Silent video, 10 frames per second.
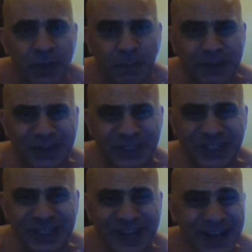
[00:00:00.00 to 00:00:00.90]
because
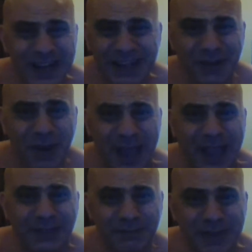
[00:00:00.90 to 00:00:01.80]
she's clearly not
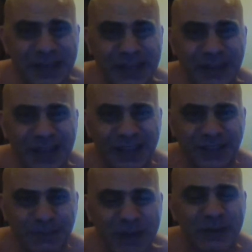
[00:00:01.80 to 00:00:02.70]
had many
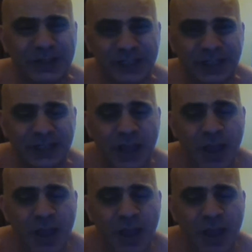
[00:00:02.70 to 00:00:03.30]
experiences